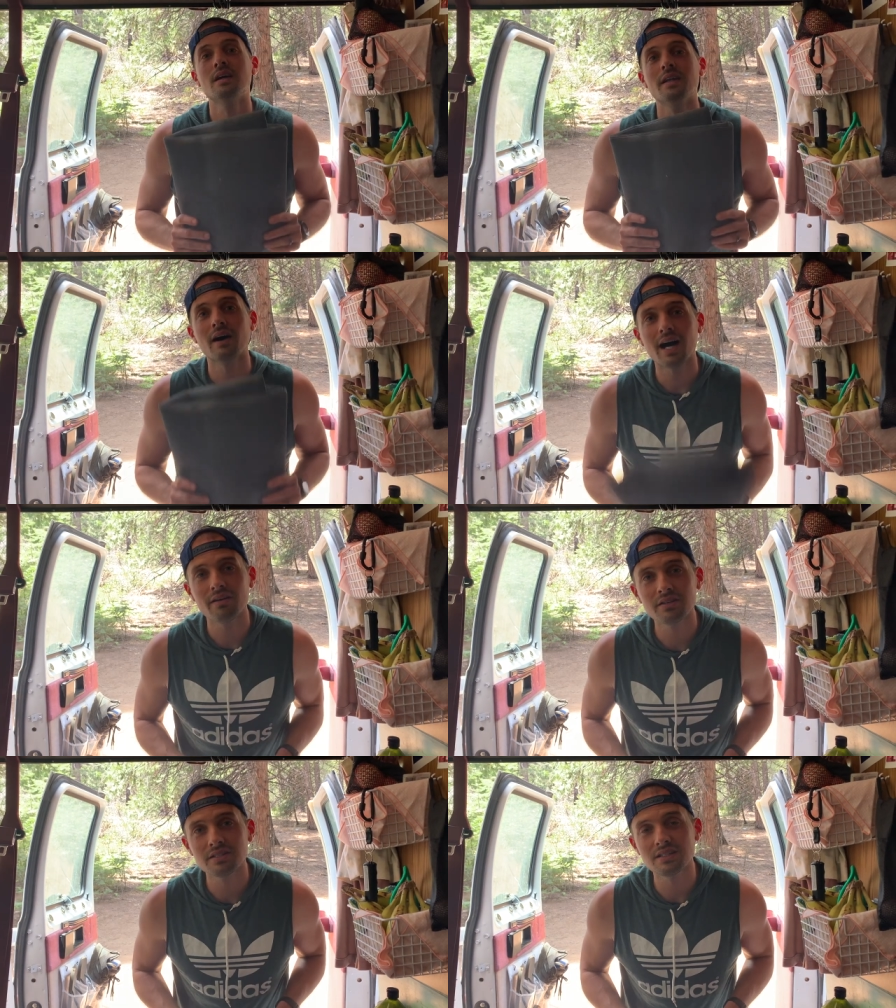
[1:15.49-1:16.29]
Now,
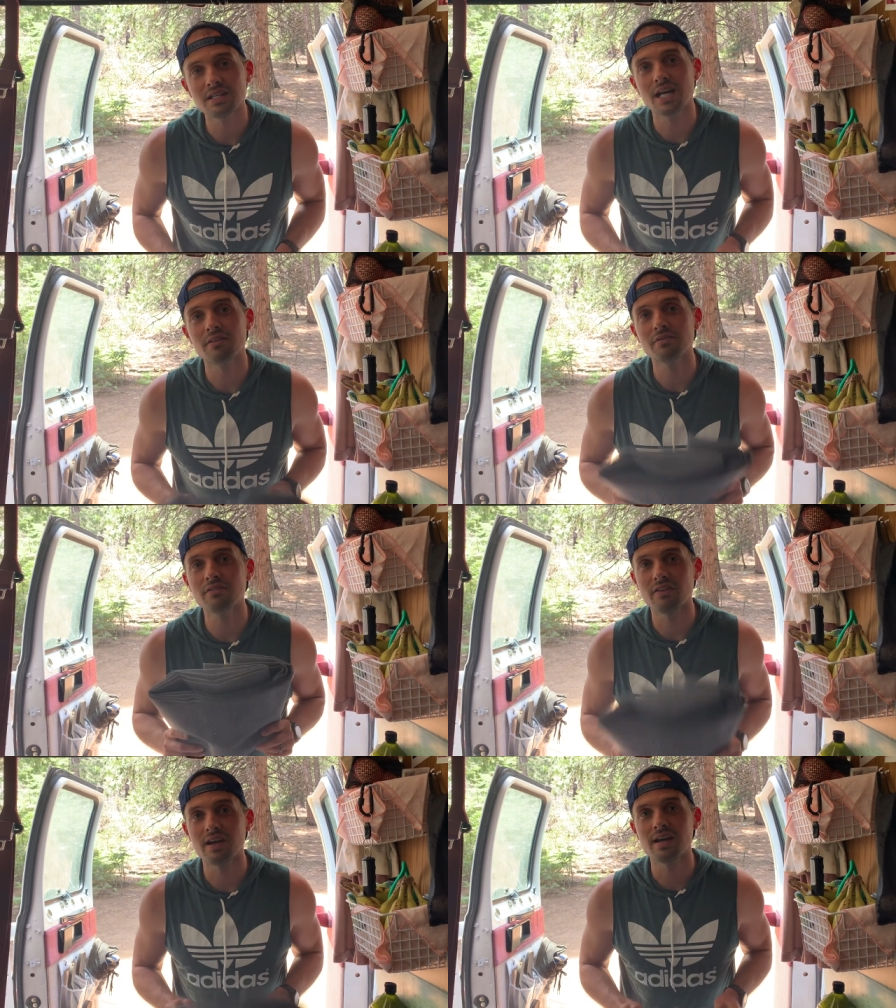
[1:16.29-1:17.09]
obviously, every
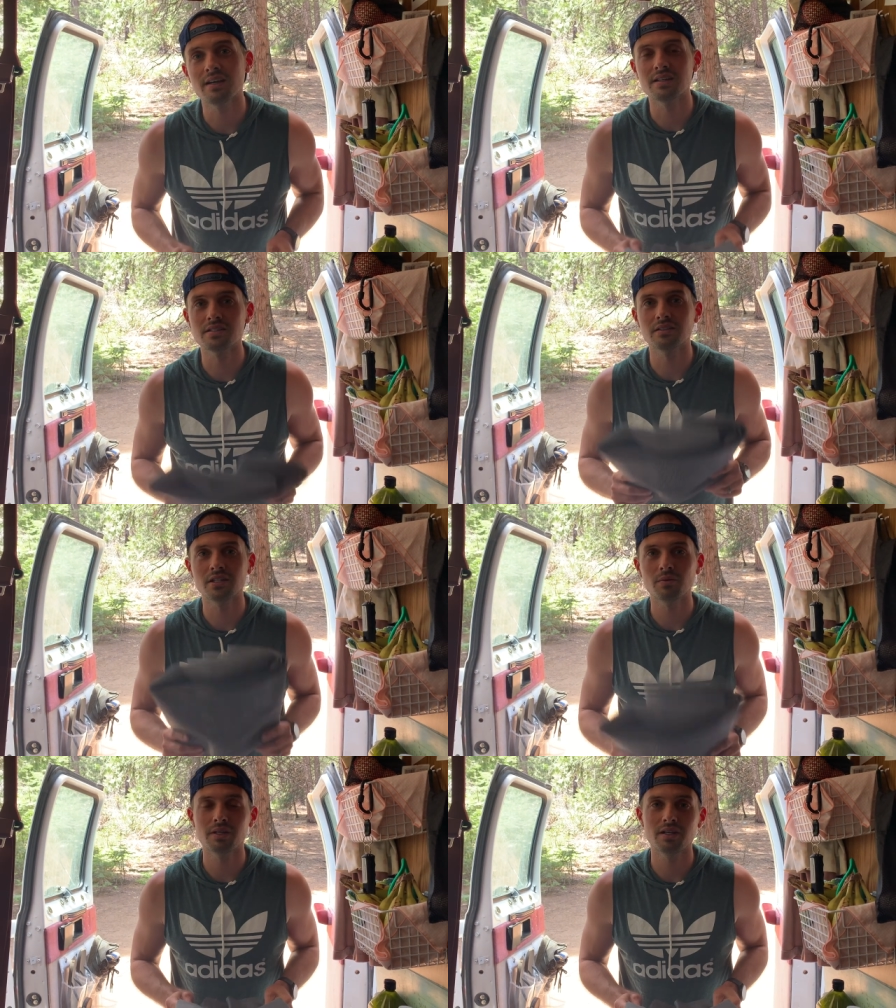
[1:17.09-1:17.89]
van is a
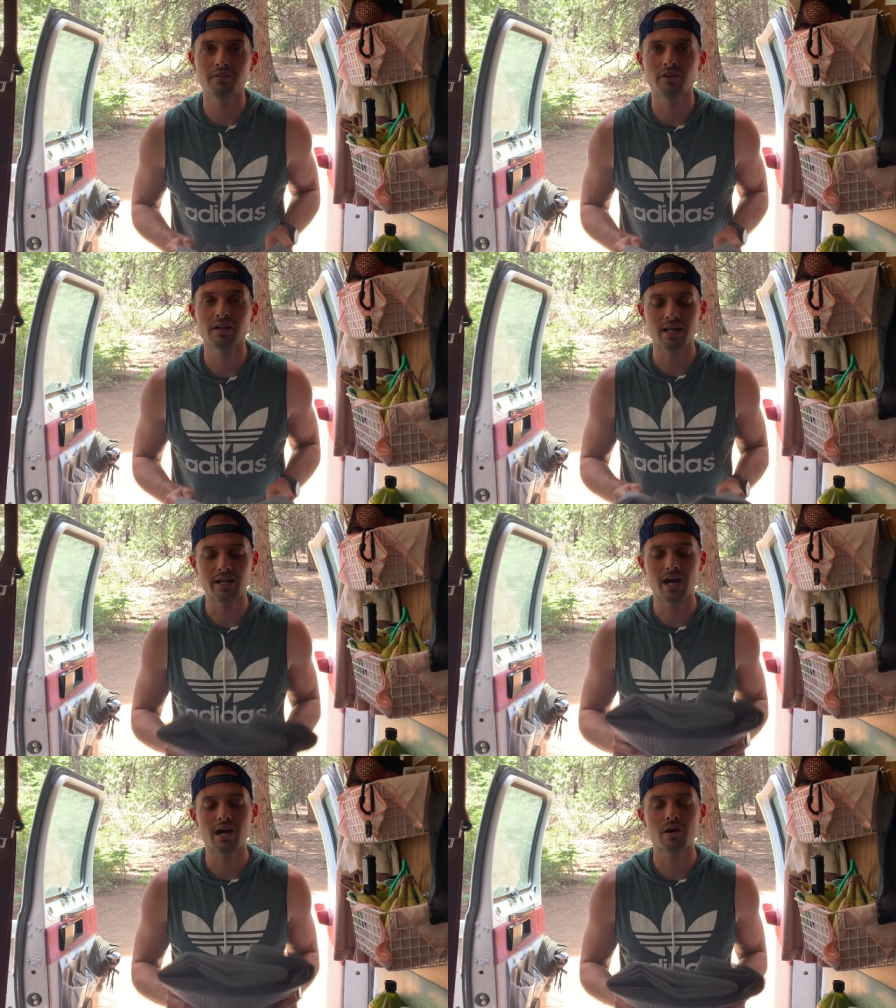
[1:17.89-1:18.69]
little bit different on
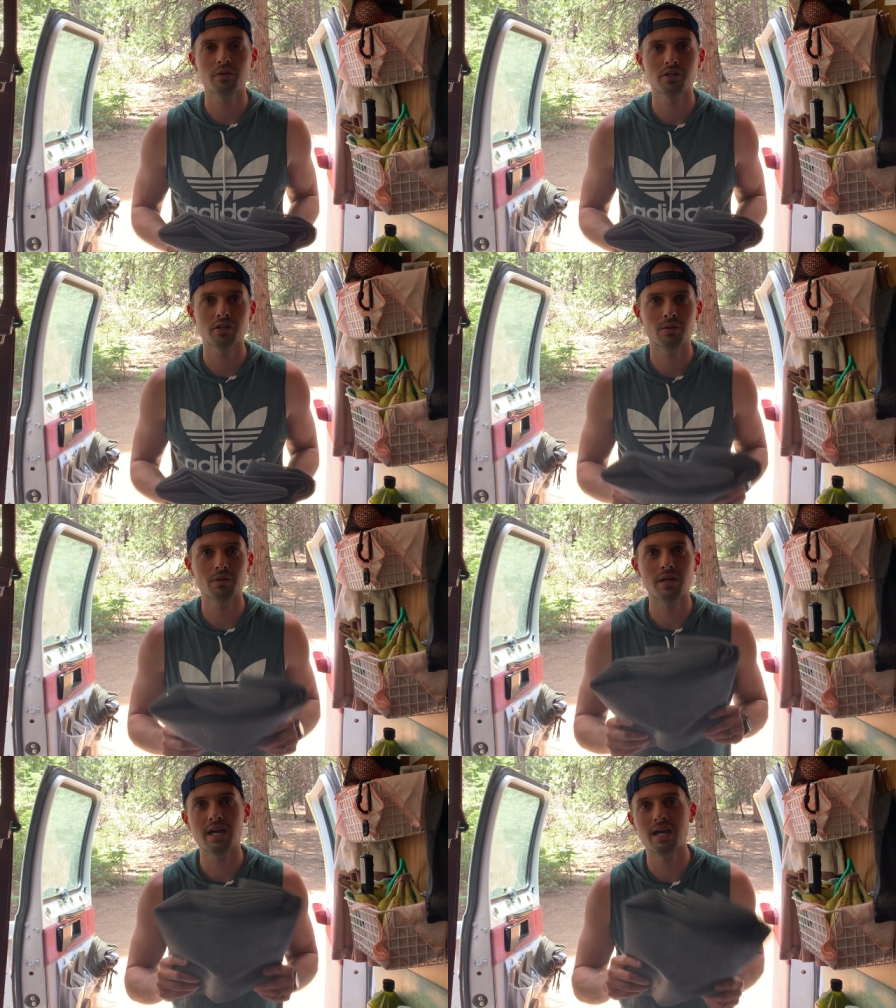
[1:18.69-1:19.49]
how you're going to be
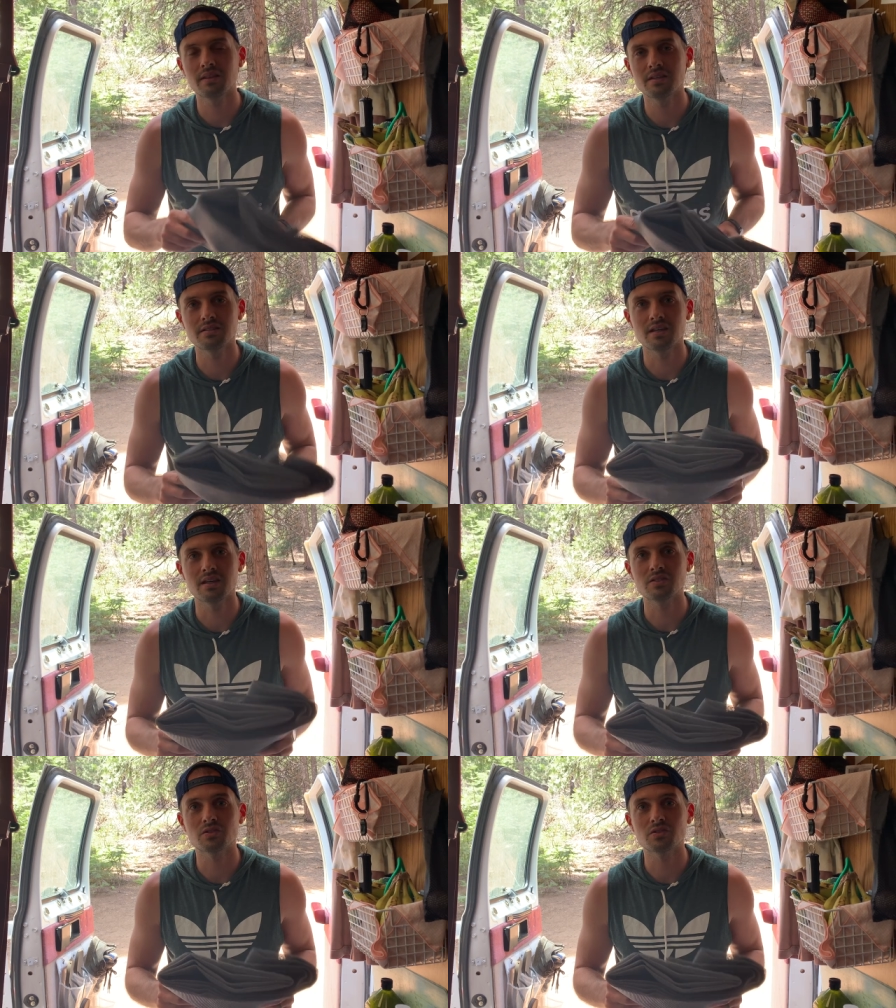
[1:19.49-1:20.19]
able to hang these things.